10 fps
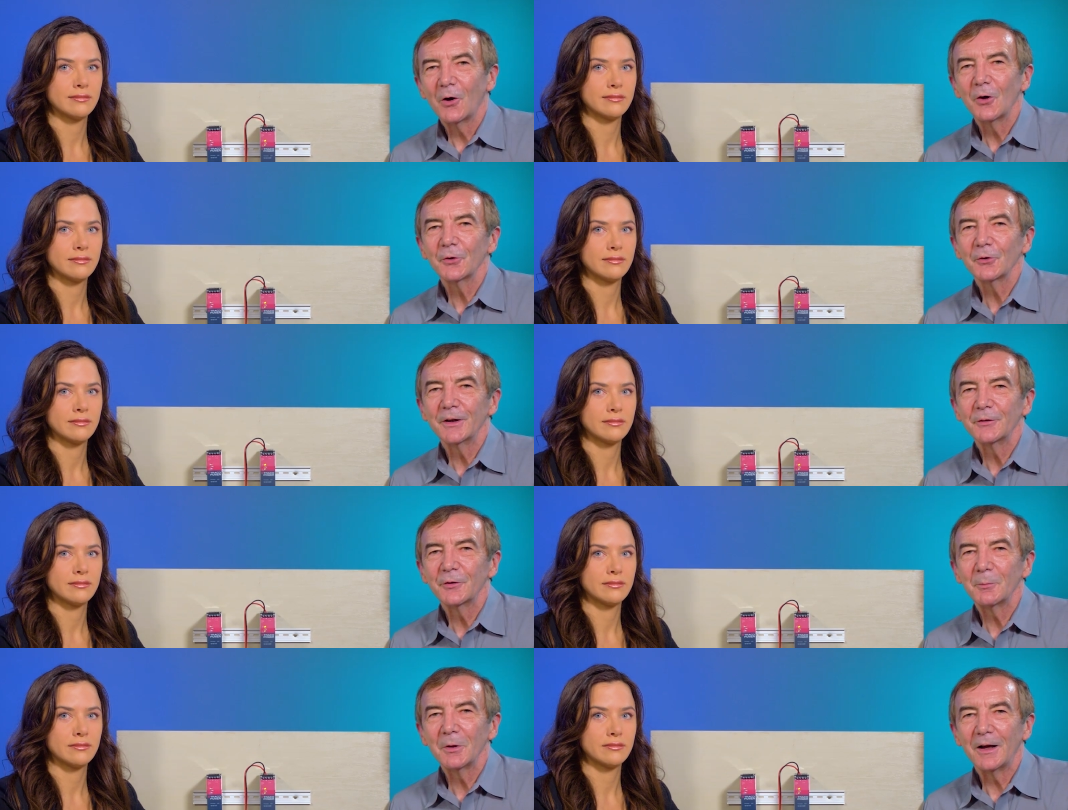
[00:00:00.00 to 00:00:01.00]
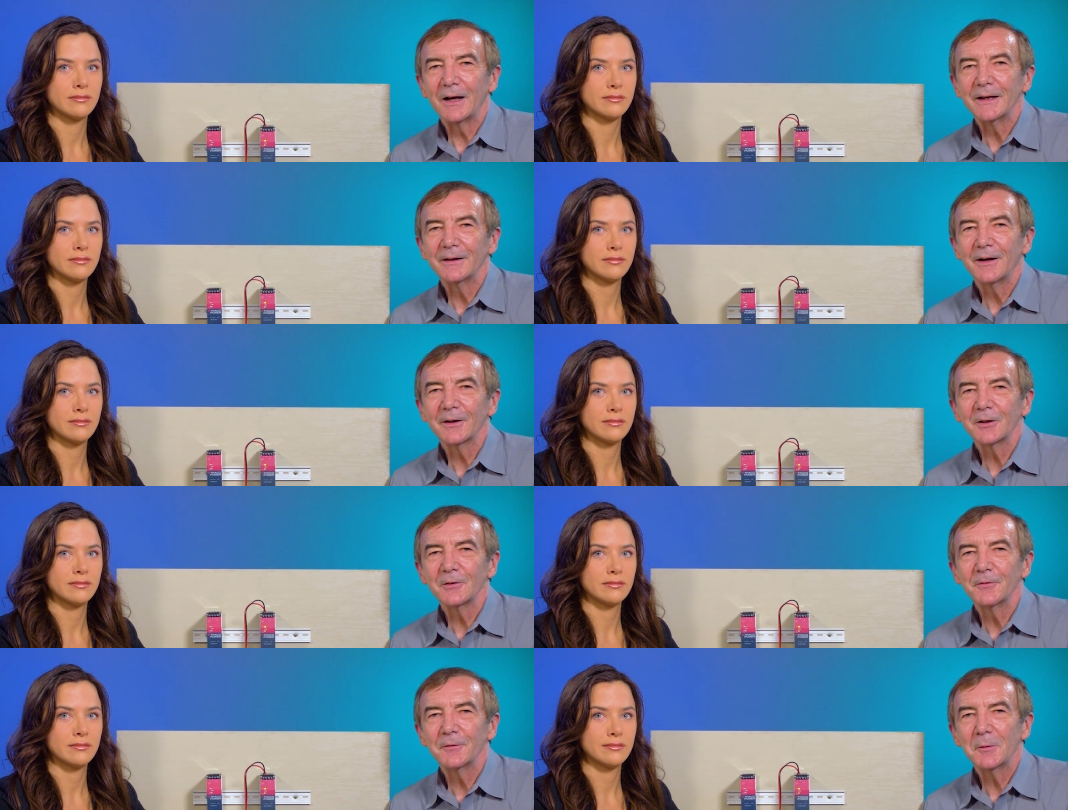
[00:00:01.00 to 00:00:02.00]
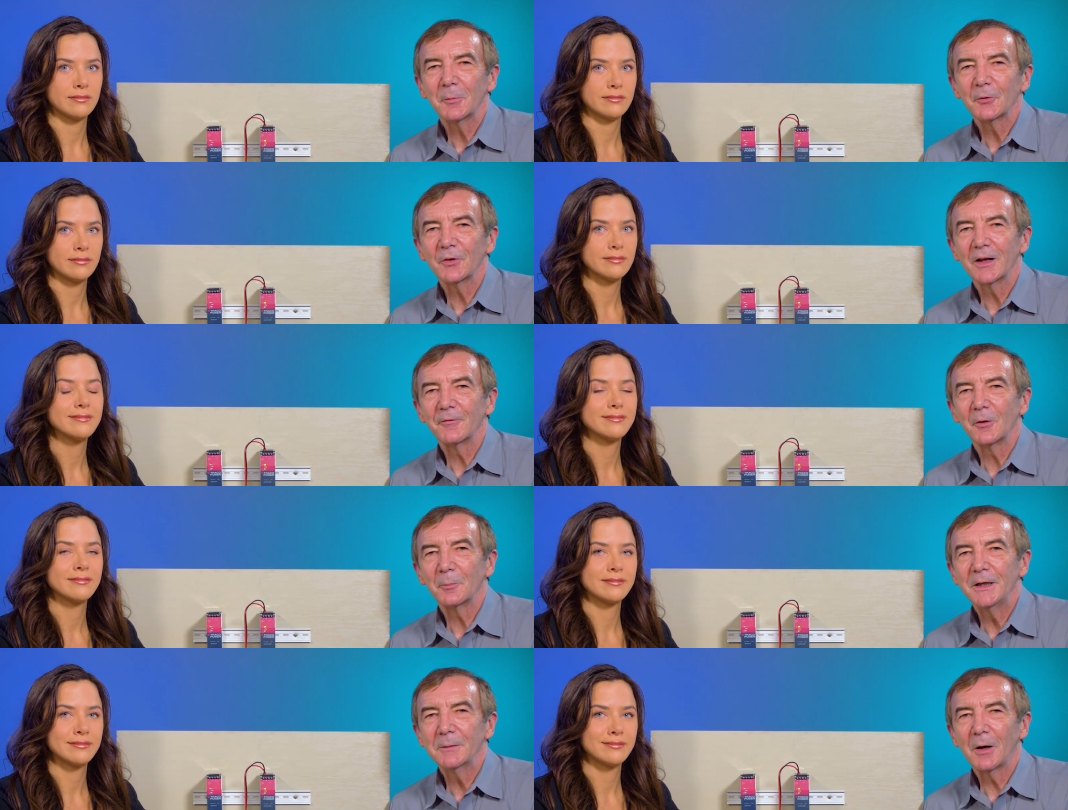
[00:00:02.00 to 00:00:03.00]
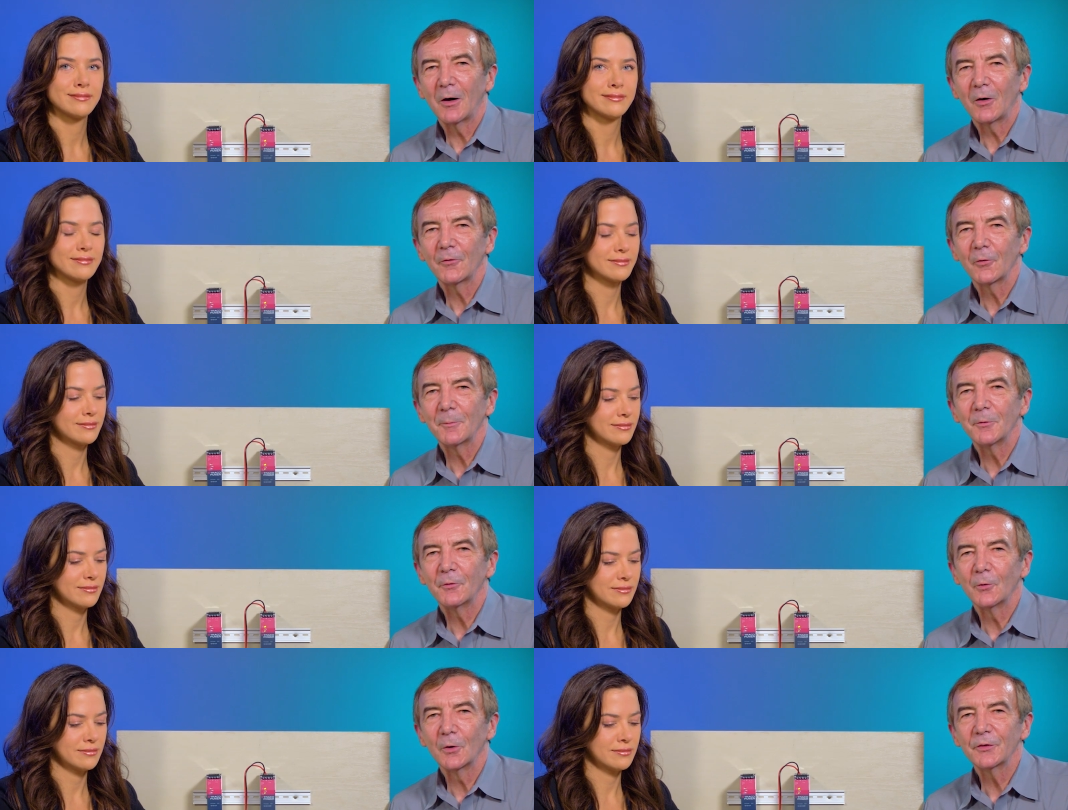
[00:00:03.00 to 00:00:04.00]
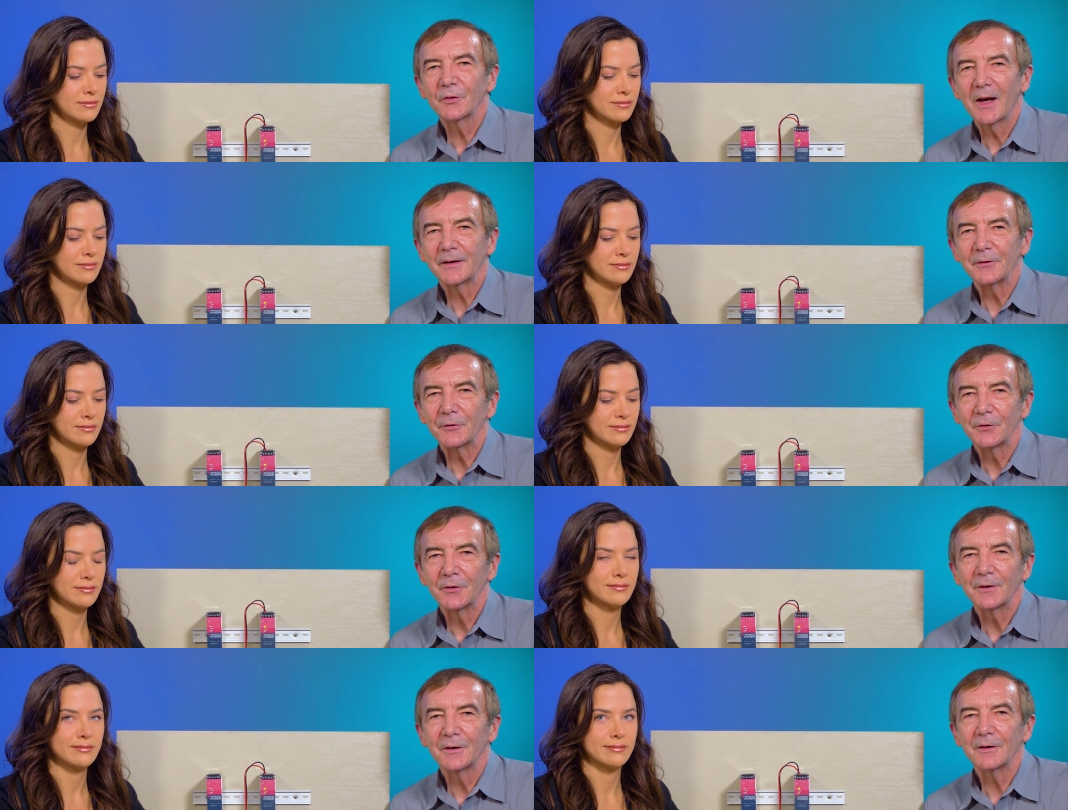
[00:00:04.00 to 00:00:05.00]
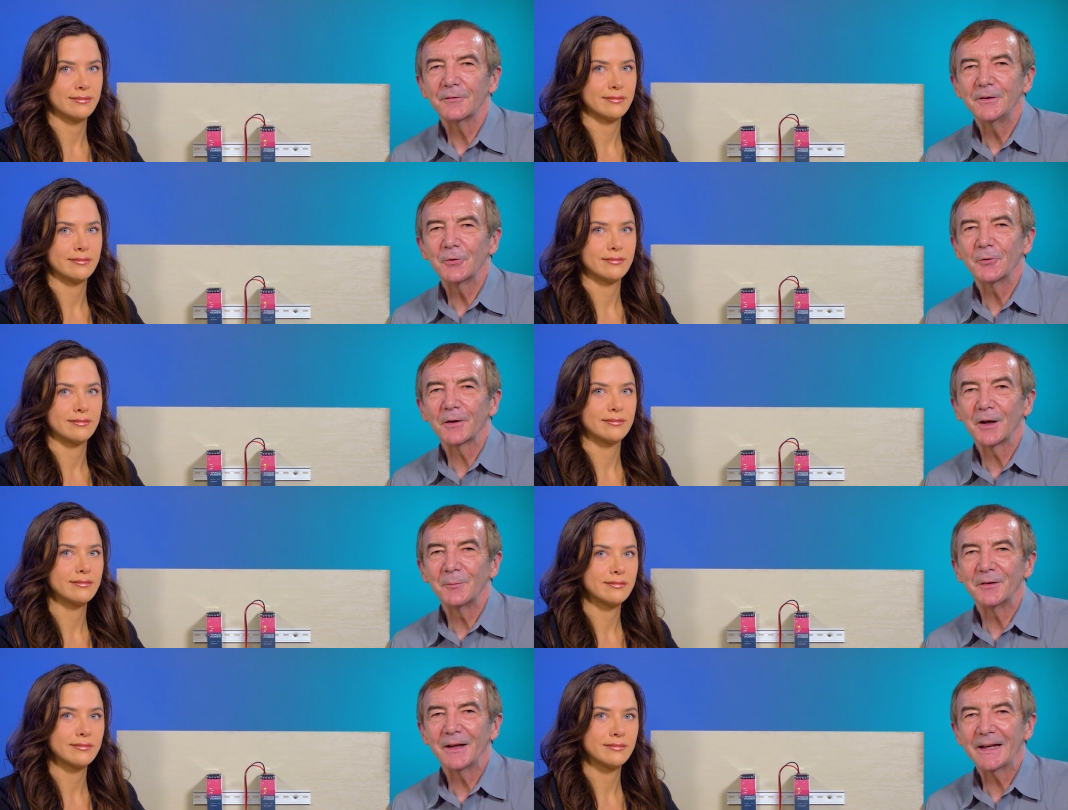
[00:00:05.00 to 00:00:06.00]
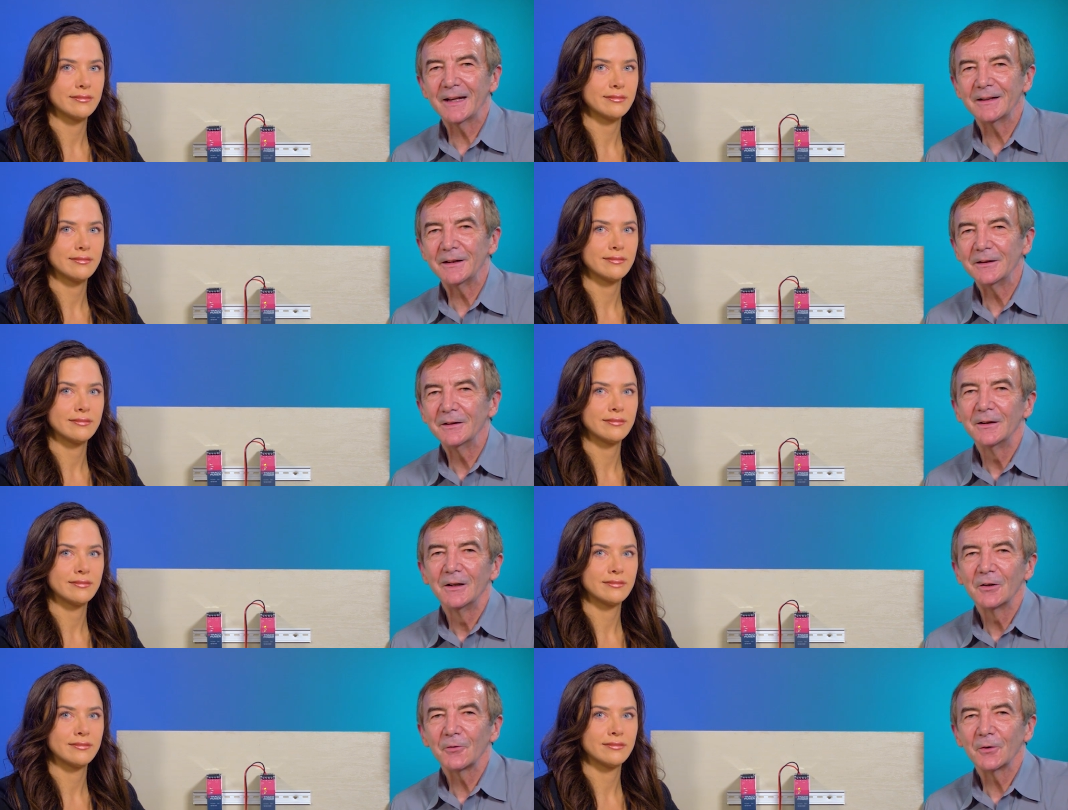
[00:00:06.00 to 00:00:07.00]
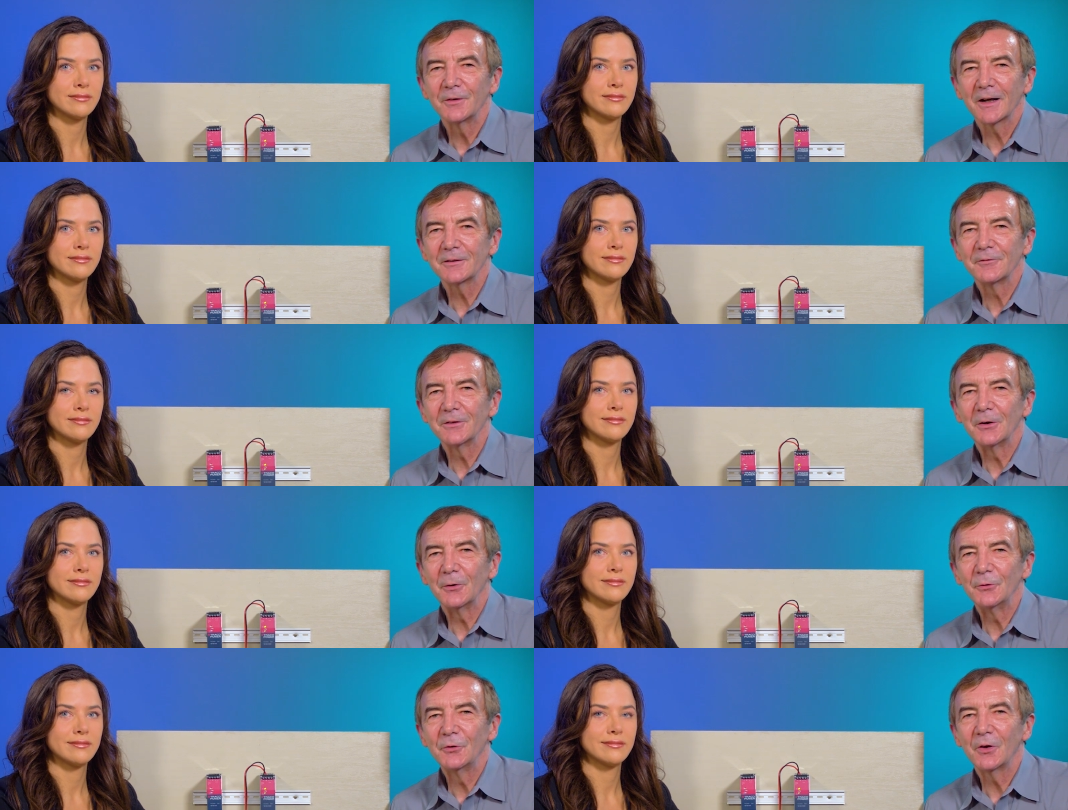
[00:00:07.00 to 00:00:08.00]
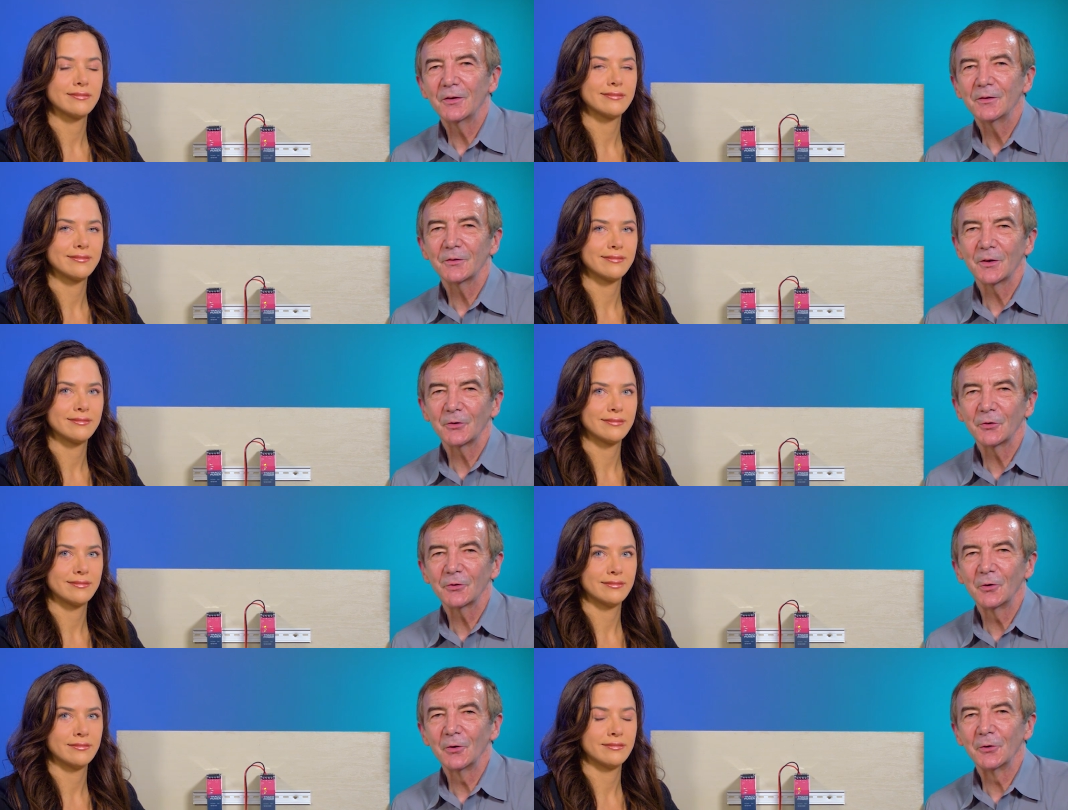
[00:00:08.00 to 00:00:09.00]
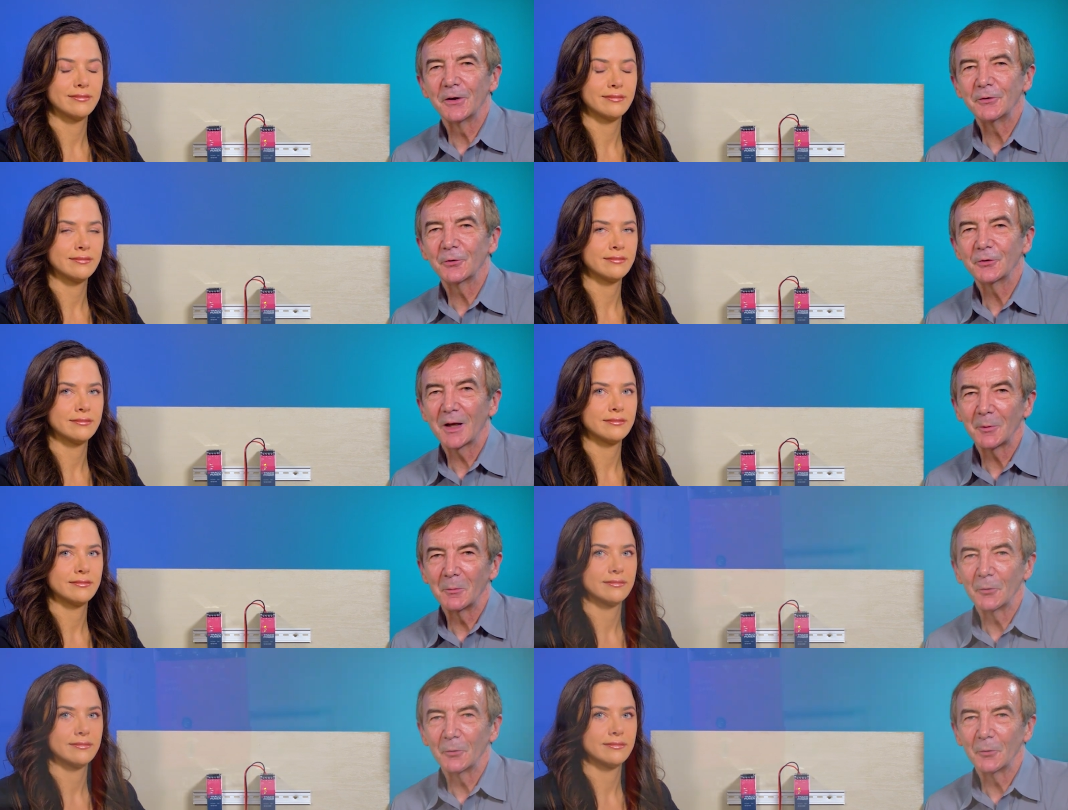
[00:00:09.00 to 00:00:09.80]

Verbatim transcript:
Speaker 1: also can supply 150% of their peak power for up to 4 seconds, a feature that comes in handy for inductive loads such as solenoids or stepper